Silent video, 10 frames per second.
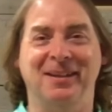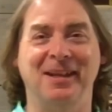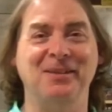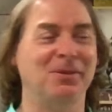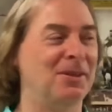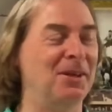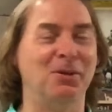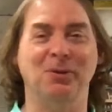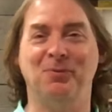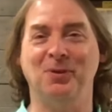that's what's going to
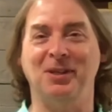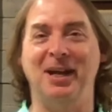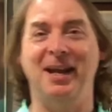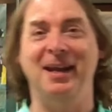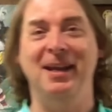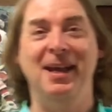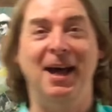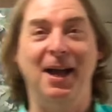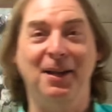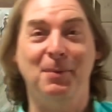do it for today.
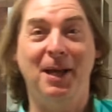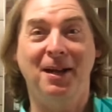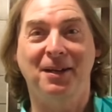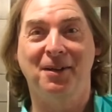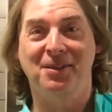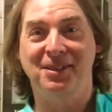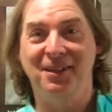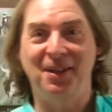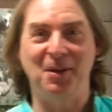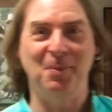I'm going to be out of here. See
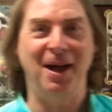you later.